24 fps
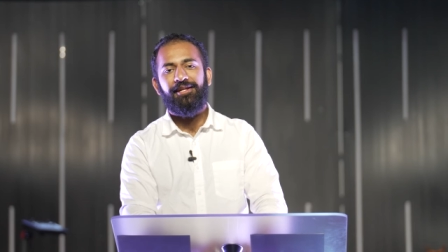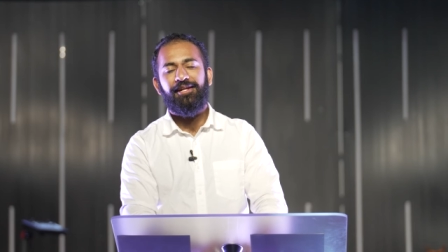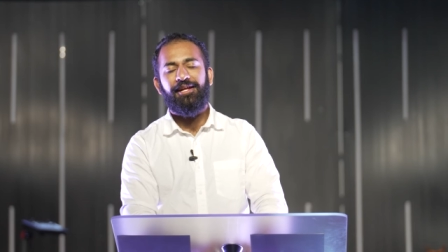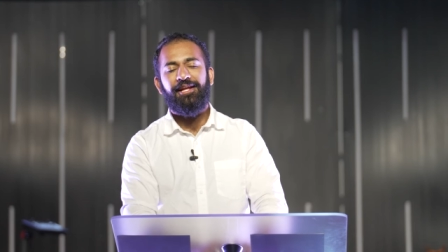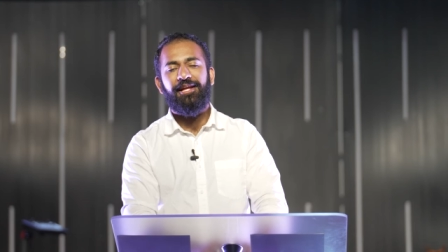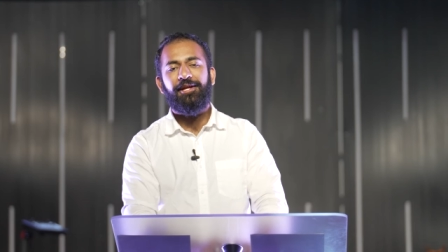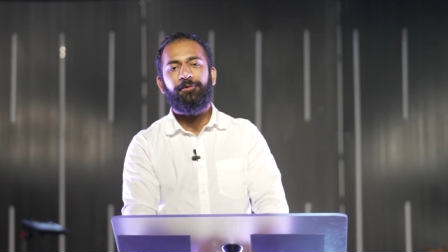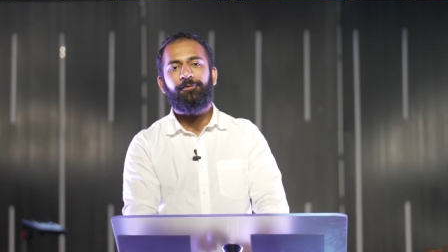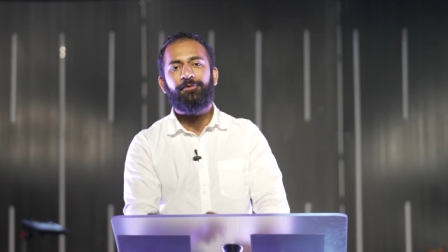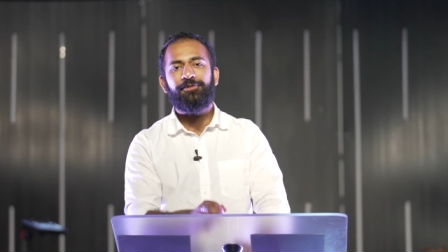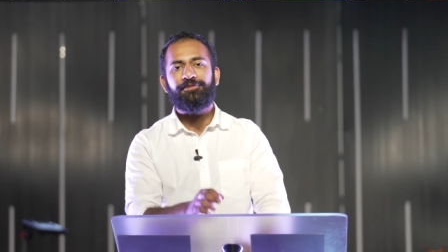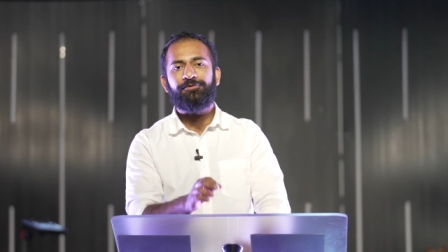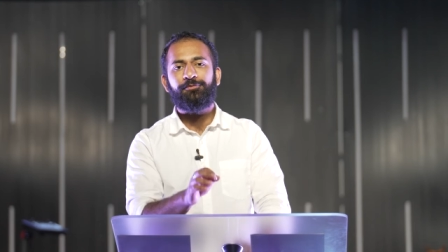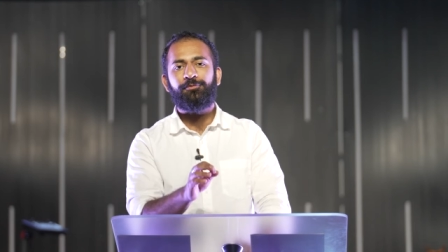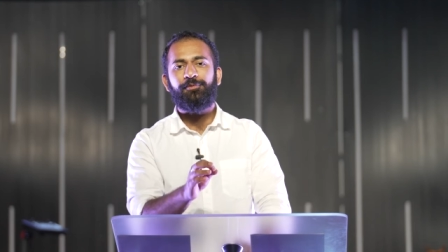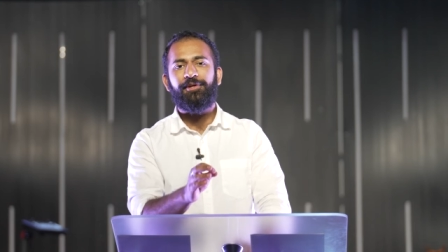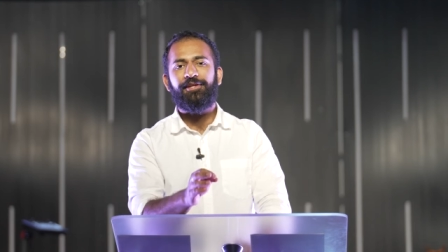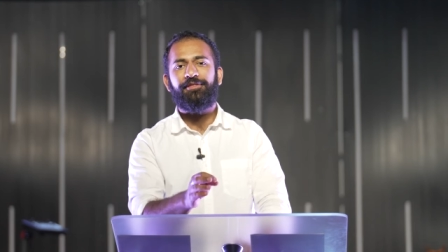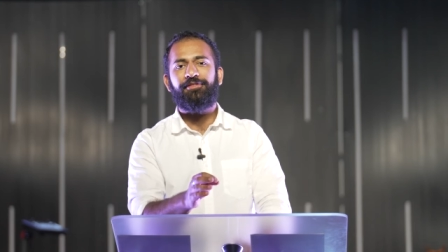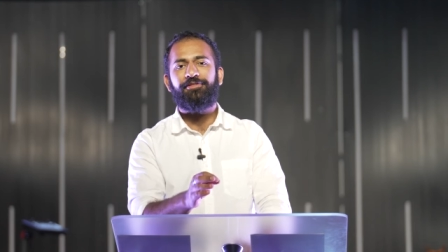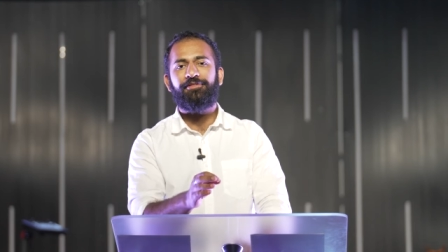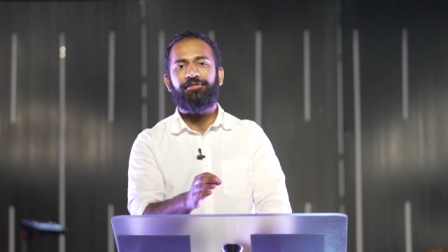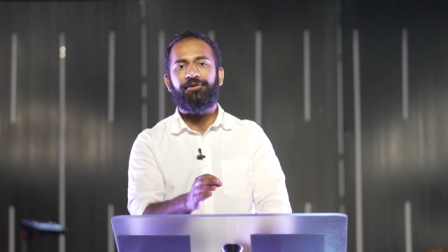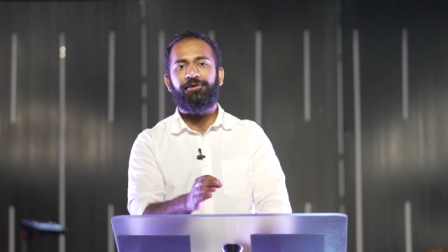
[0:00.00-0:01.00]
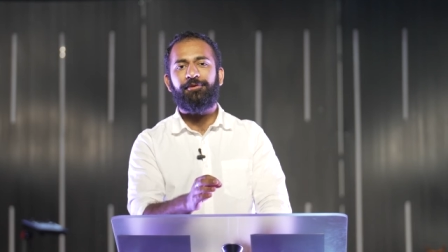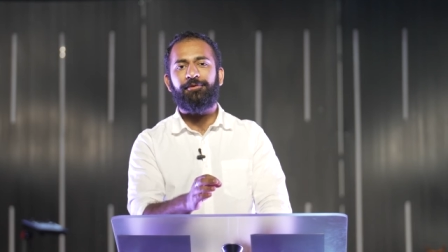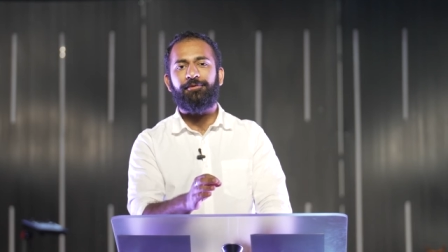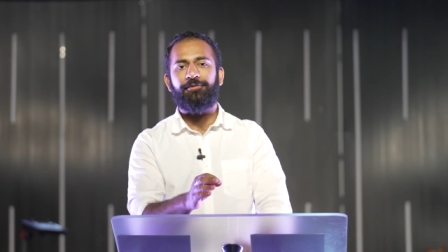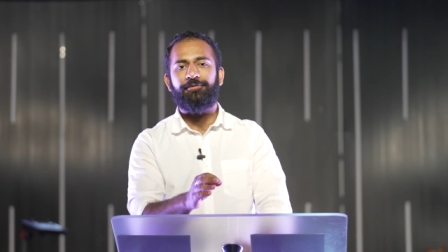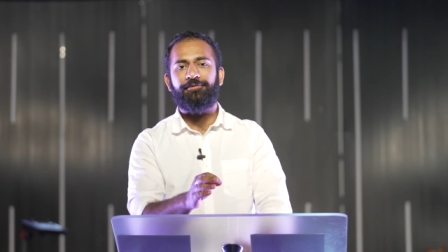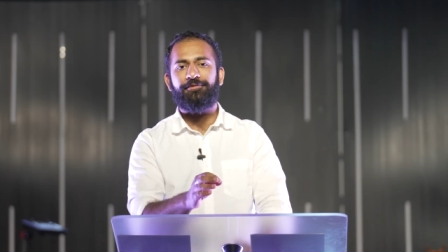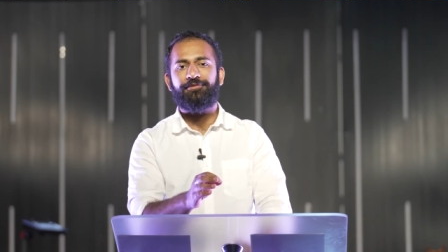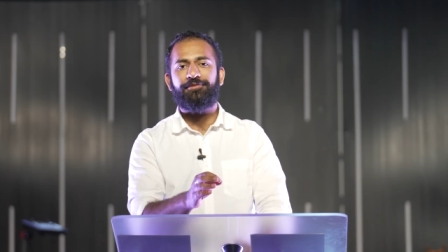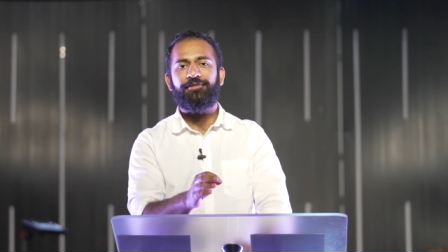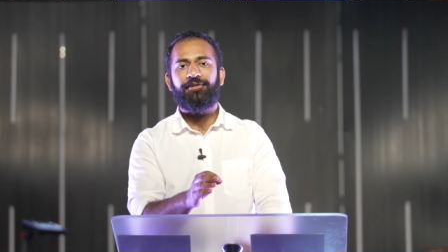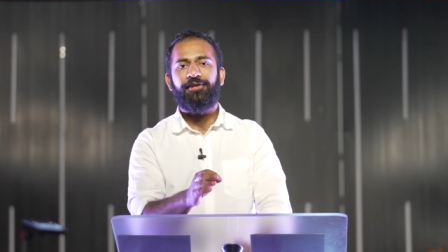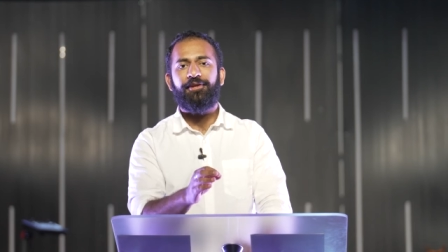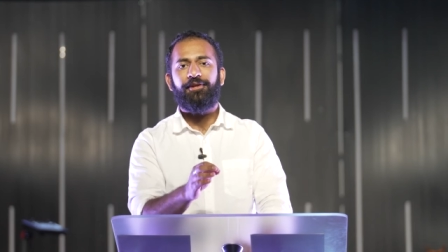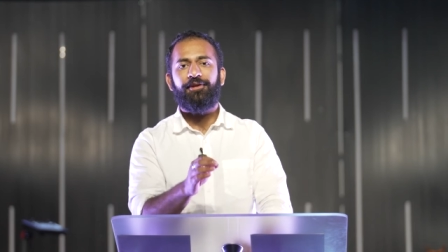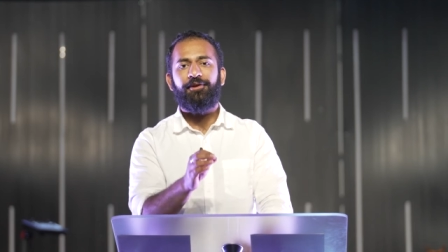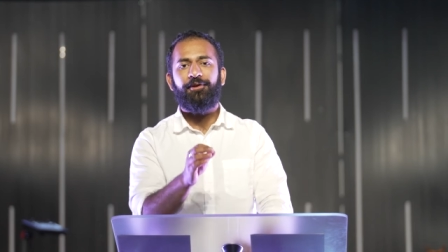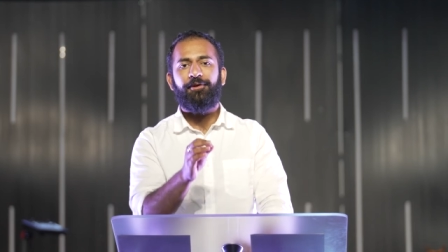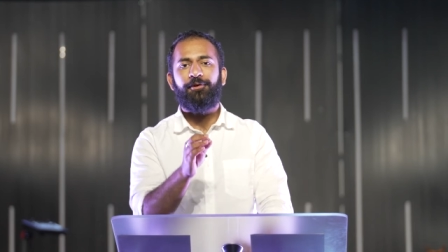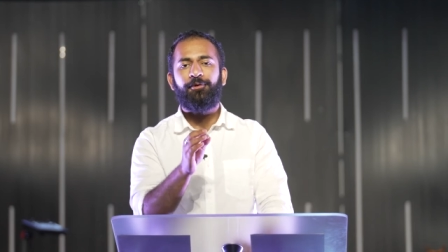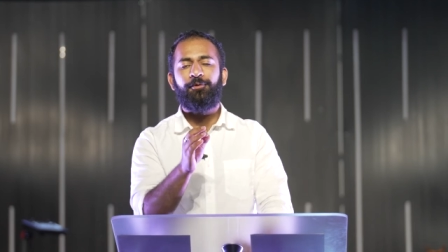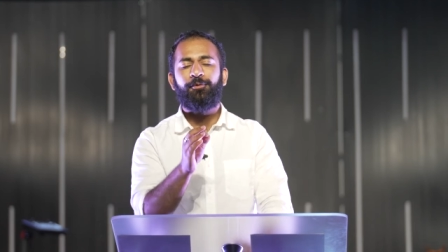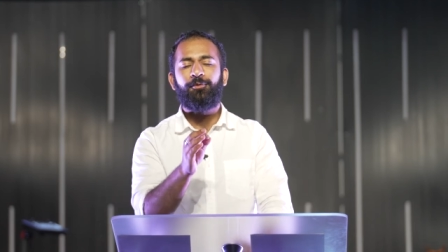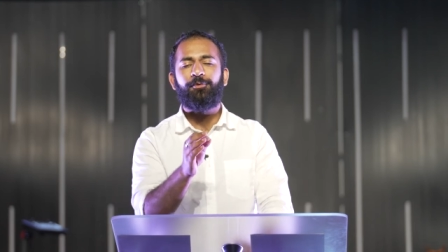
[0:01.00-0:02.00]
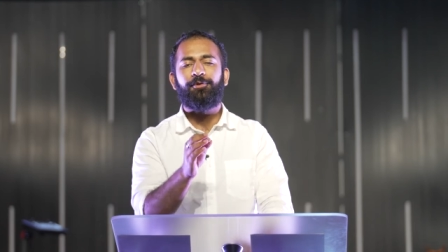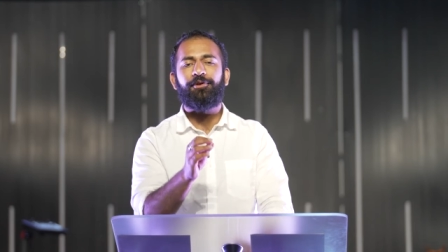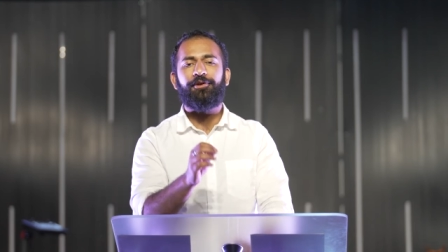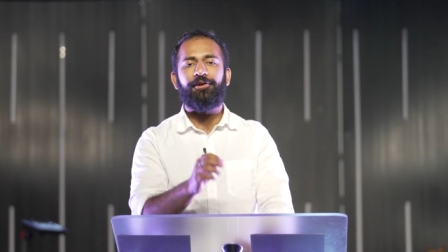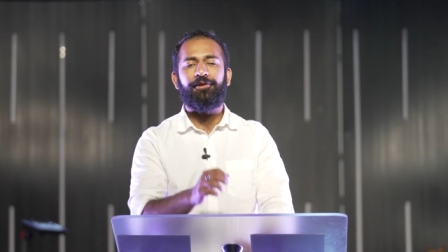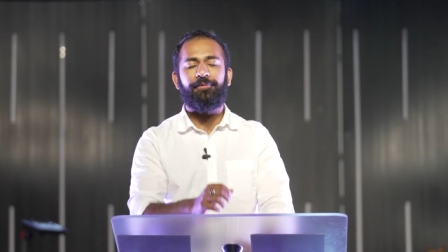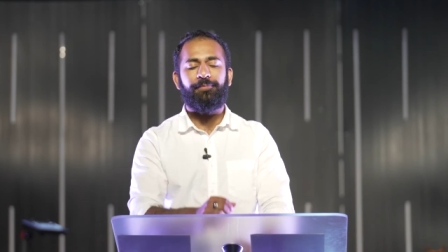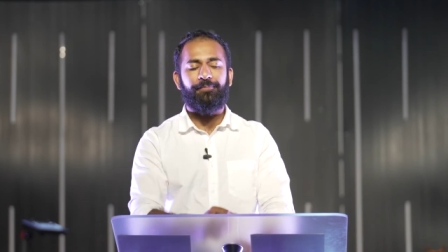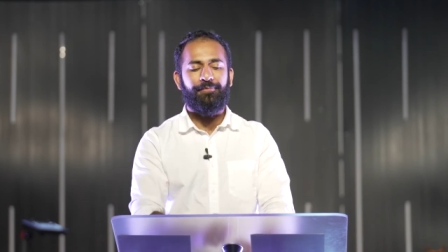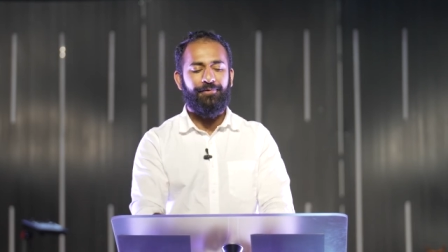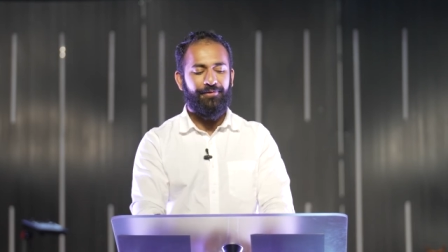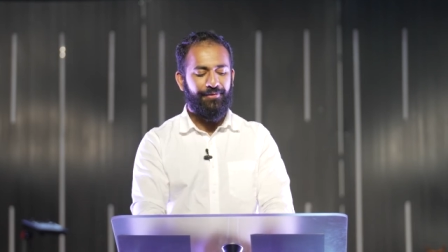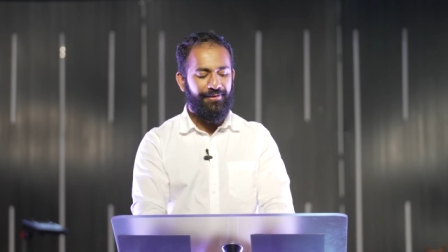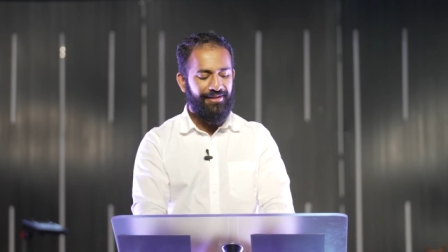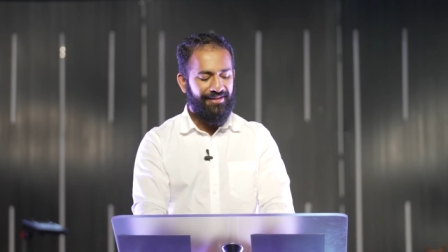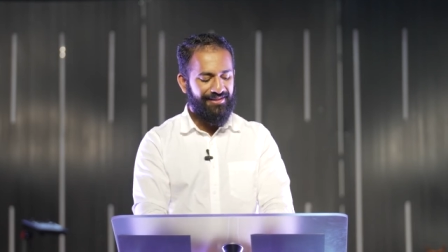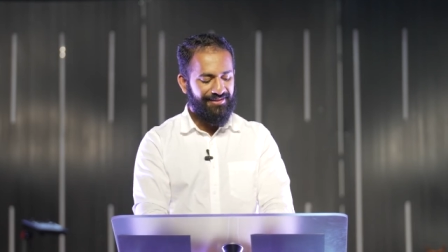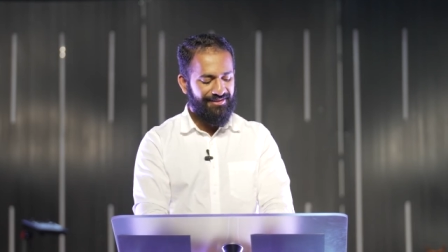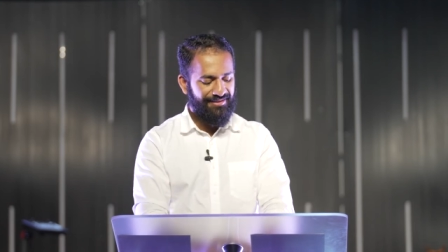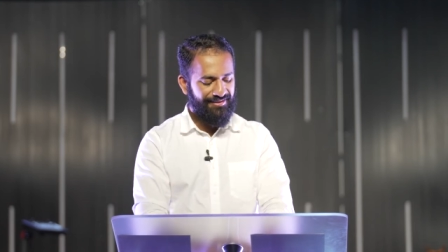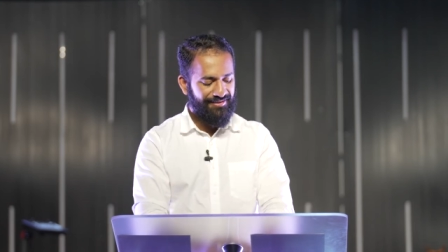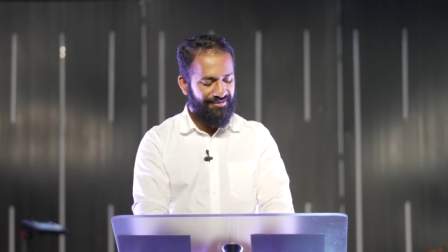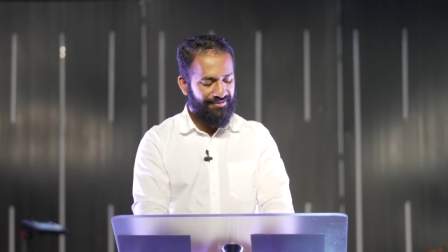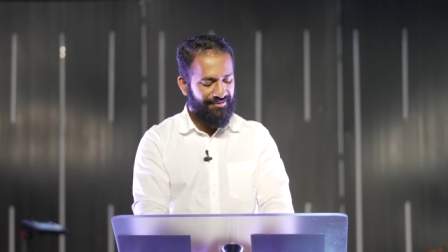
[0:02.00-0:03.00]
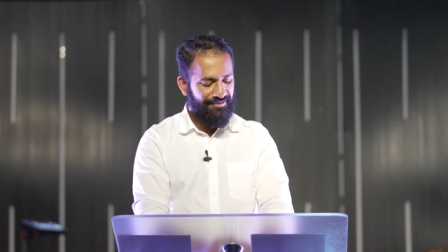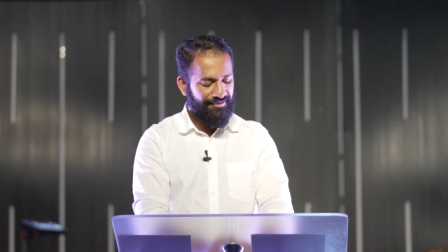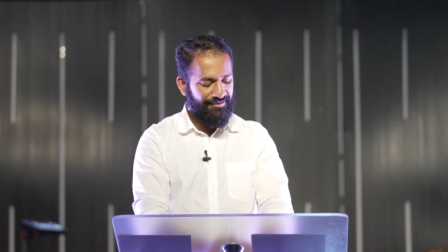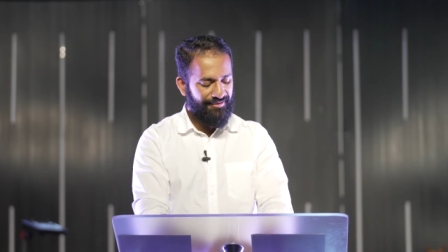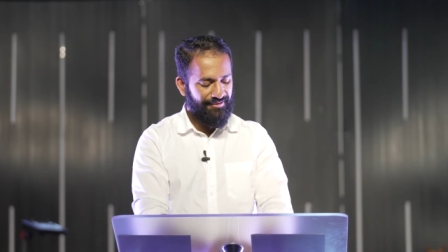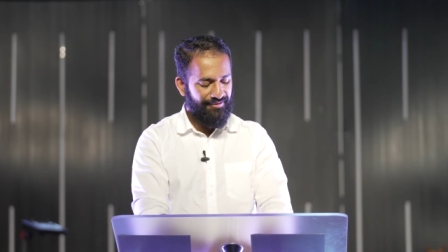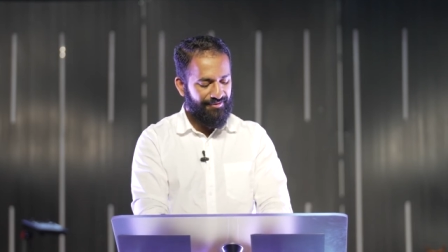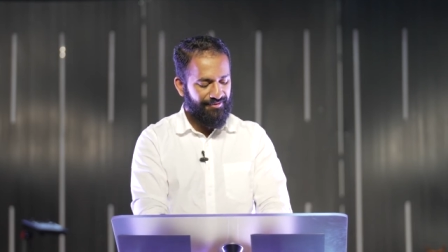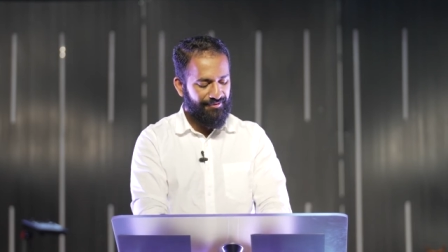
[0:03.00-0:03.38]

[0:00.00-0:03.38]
He was with those who were oppressed.